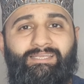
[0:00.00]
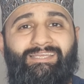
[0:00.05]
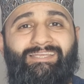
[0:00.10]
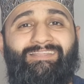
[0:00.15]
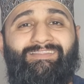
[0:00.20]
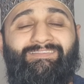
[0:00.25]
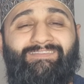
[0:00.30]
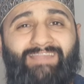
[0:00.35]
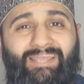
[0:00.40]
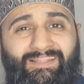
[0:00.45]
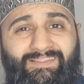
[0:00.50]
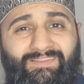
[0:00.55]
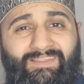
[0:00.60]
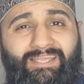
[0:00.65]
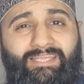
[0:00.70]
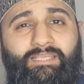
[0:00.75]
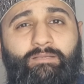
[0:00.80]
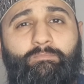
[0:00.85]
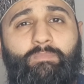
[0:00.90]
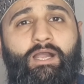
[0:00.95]
Then
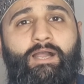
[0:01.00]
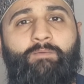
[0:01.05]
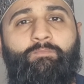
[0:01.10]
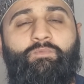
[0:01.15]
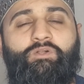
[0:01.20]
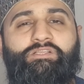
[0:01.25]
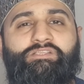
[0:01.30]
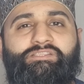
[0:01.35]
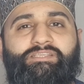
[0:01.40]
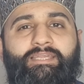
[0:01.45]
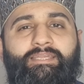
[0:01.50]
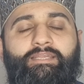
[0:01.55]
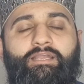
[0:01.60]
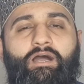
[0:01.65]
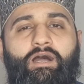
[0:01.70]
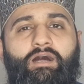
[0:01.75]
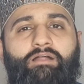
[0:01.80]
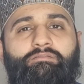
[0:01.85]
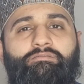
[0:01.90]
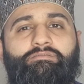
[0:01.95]
the Imam will say
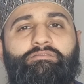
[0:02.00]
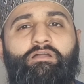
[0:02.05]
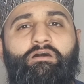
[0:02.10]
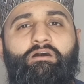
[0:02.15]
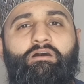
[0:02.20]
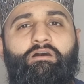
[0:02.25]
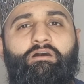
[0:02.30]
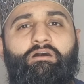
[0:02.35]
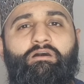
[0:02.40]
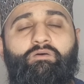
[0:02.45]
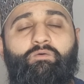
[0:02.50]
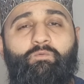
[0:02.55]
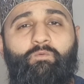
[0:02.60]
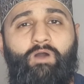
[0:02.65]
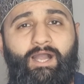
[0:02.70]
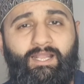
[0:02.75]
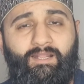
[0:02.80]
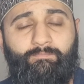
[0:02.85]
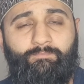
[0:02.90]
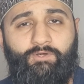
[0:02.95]
Allahu
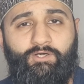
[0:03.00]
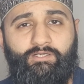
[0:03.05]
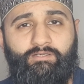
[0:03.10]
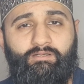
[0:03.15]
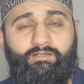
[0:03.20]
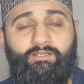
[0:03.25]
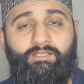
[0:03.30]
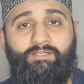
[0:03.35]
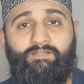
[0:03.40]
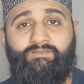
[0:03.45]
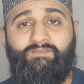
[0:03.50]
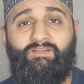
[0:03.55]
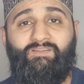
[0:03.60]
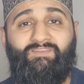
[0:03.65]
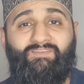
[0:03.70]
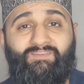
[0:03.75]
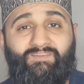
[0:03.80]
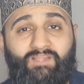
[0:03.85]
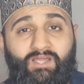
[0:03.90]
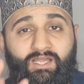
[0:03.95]
Akbar, the
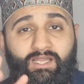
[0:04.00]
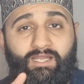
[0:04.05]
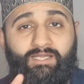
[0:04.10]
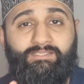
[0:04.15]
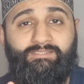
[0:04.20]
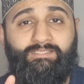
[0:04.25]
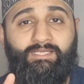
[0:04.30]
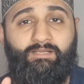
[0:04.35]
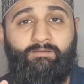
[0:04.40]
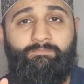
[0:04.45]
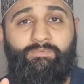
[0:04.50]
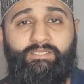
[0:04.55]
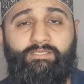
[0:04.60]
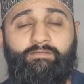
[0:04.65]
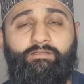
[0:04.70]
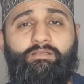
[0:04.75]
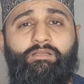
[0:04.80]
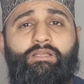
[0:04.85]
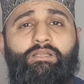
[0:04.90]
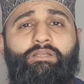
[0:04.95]
third takbir.